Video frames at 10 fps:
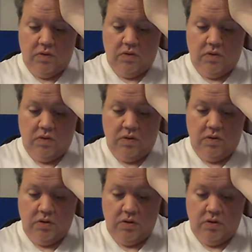
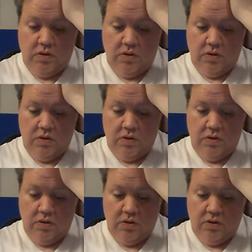No one is speaking in this clip.